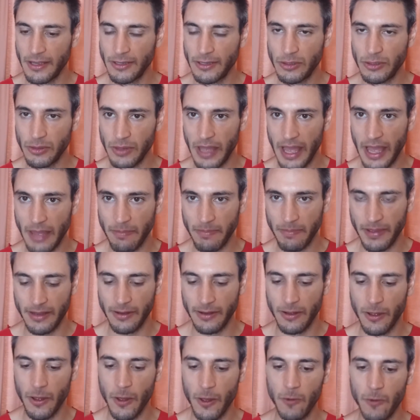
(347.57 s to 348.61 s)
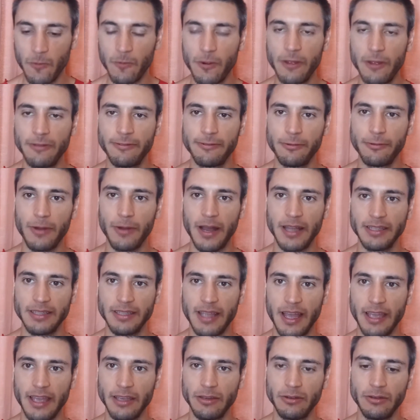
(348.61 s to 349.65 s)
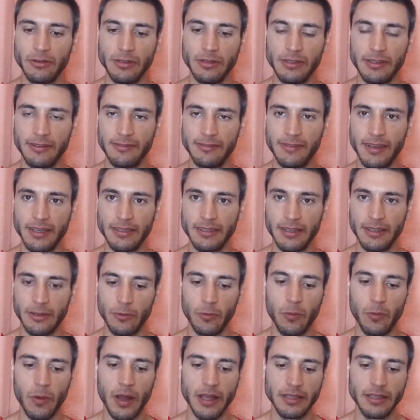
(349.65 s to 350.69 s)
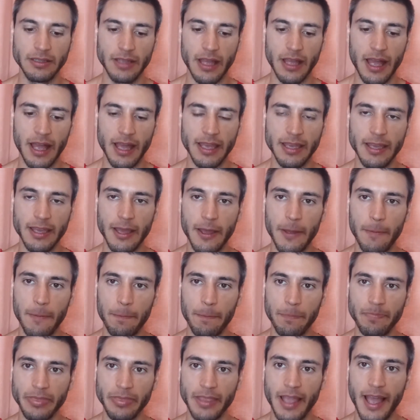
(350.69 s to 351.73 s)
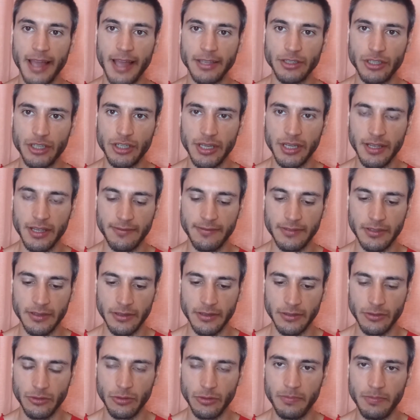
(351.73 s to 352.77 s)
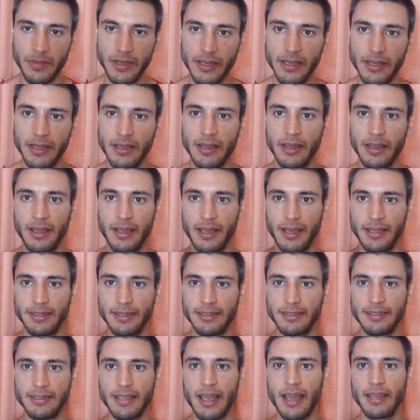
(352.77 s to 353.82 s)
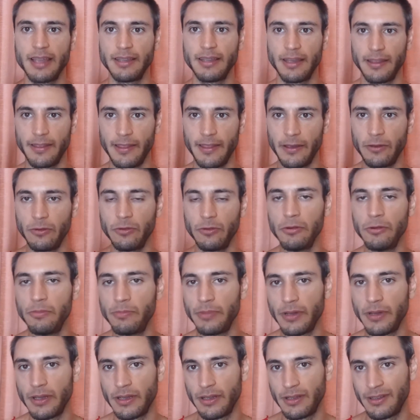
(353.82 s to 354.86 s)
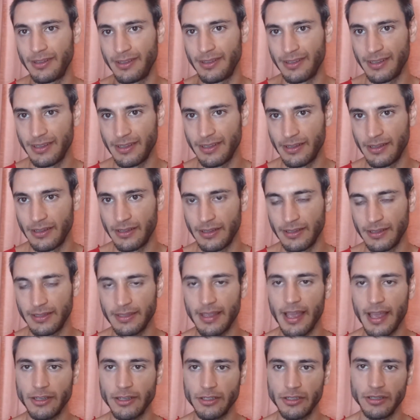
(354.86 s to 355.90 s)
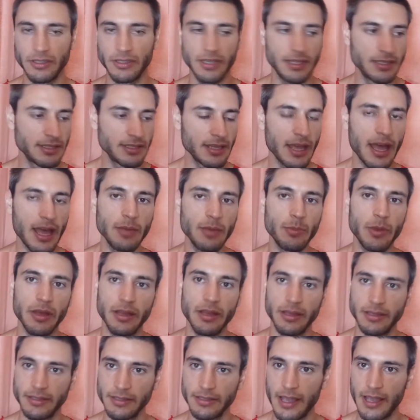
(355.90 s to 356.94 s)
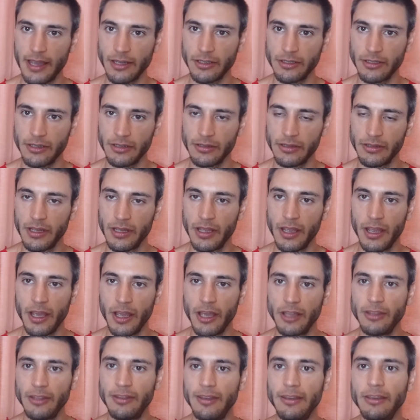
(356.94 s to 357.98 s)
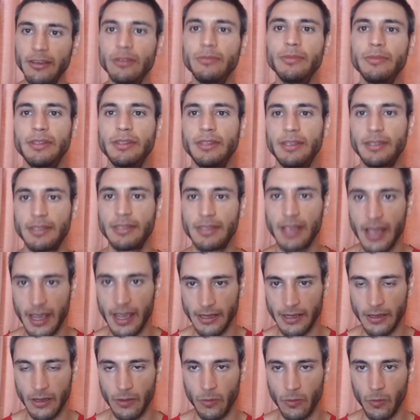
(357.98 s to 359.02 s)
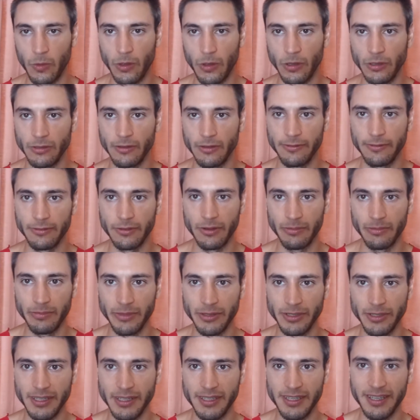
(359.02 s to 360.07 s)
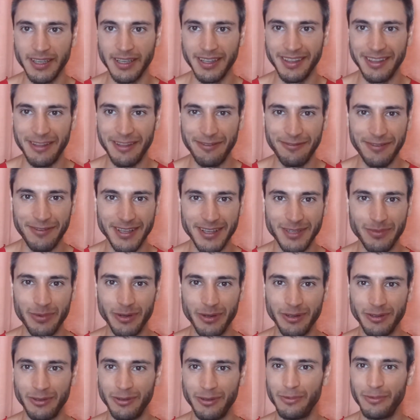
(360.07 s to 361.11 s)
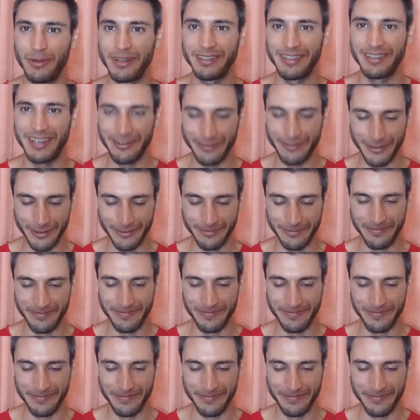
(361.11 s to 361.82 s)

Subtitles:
to happen with what I cultivated, what I achieved to be inside the group structure, the tribe structure, the human design world of community in the Facebook or whatever.